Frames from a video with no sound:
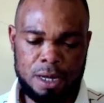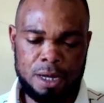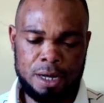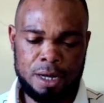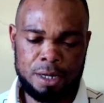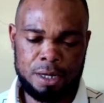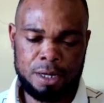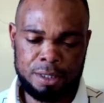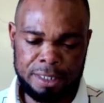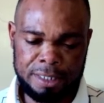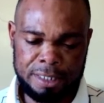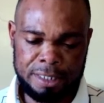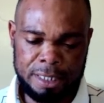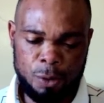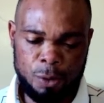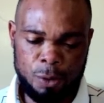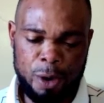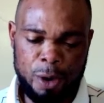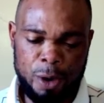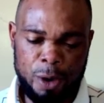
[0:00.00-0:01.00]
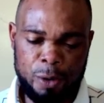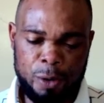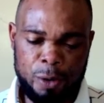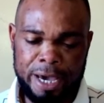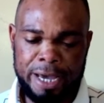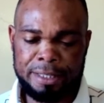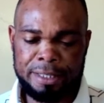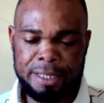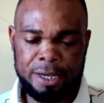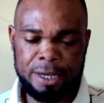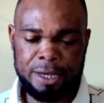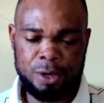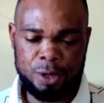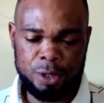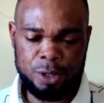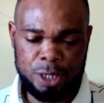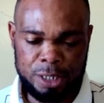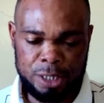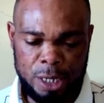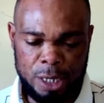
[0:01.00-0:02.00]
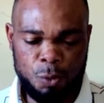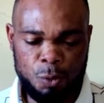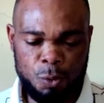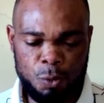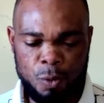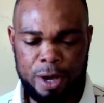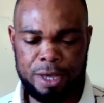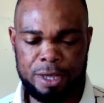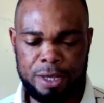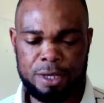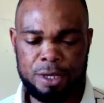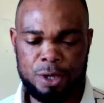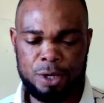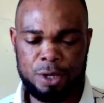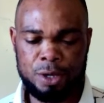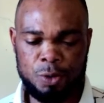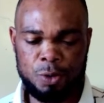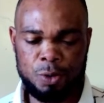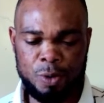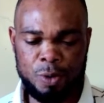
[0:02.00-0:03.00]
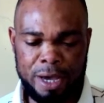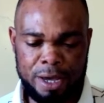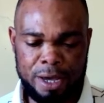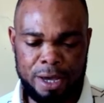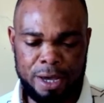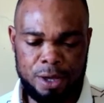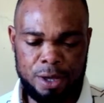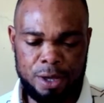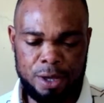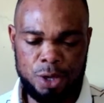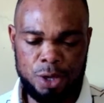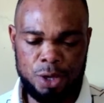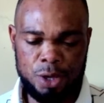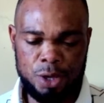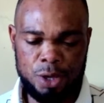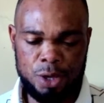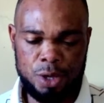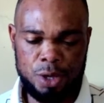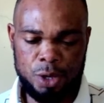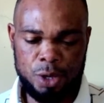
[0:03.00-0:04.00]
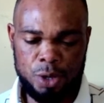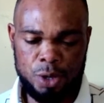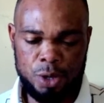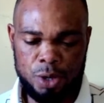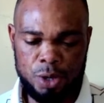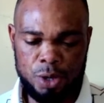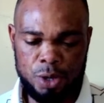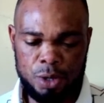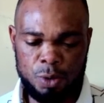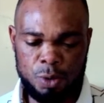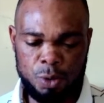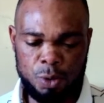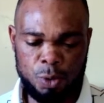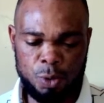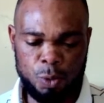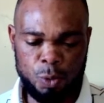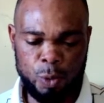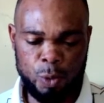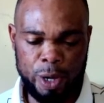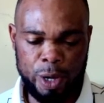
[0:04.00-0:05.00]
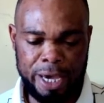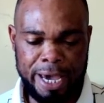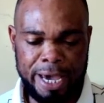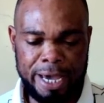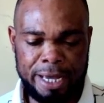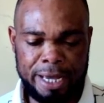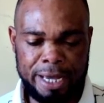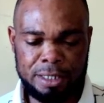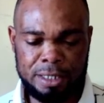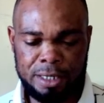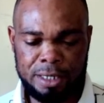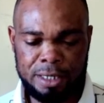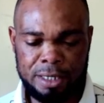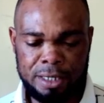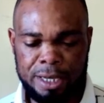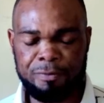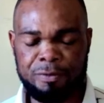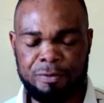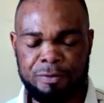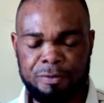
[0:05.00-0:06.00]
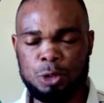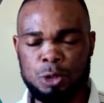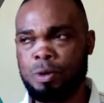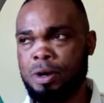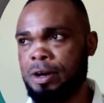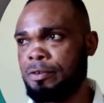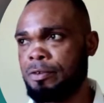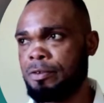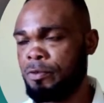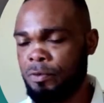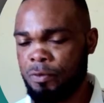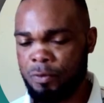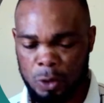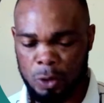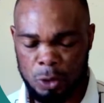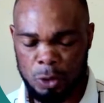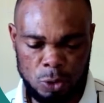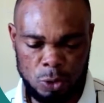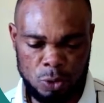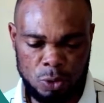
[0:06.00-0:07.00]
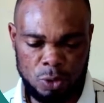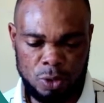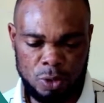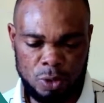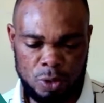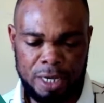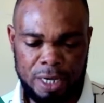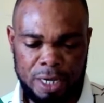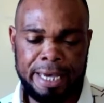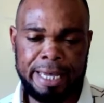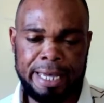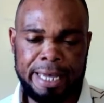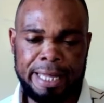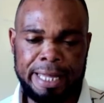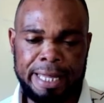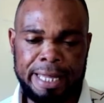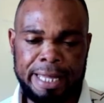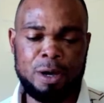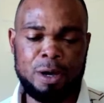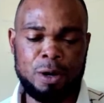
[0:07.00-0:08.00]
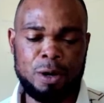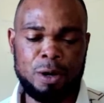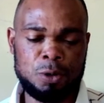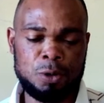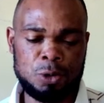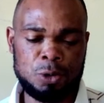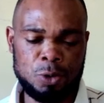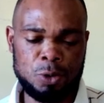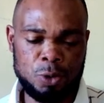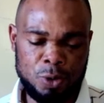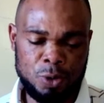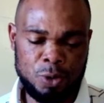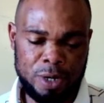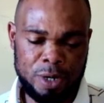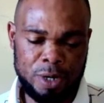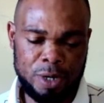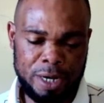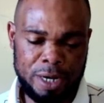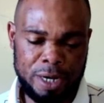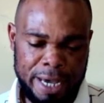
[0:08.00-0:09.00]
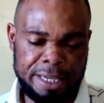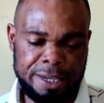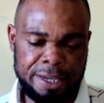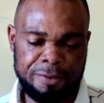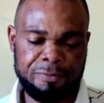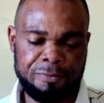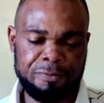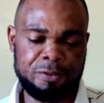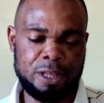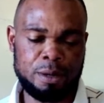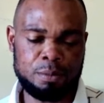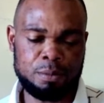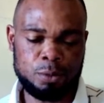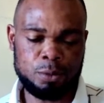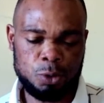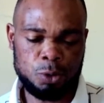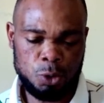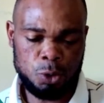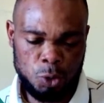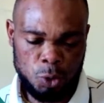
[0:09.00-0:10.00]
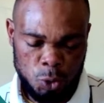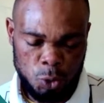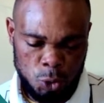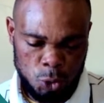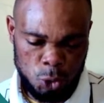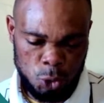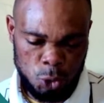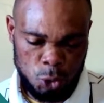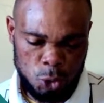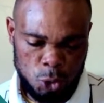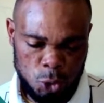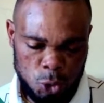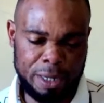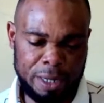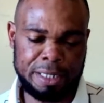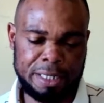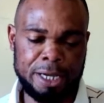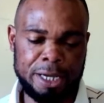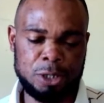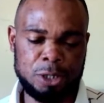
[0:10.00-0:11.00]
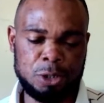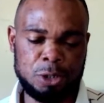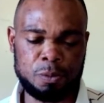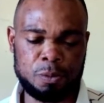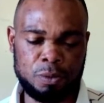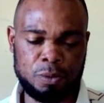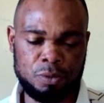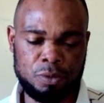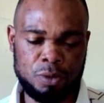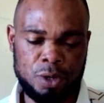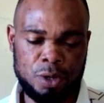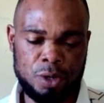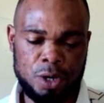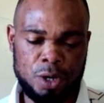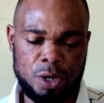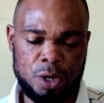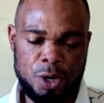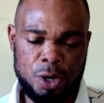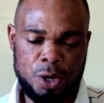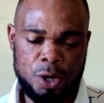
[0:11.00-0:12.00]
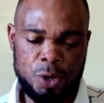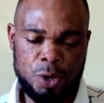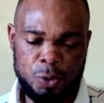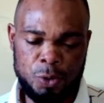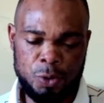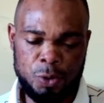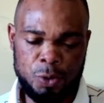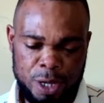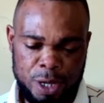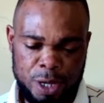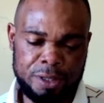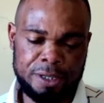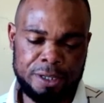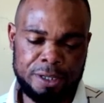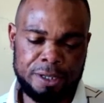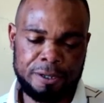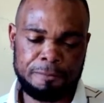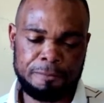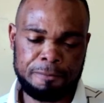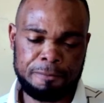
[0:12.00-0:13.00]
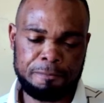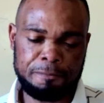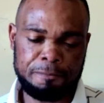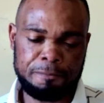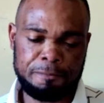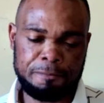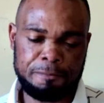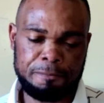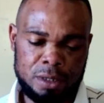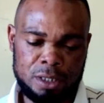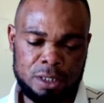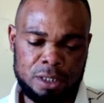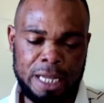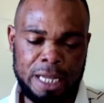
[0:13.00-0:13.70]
add keyframe to our photo, the same we are going to add keyframe to our title. You click on the title to activate the keyframe. You click on it. You move your playhead.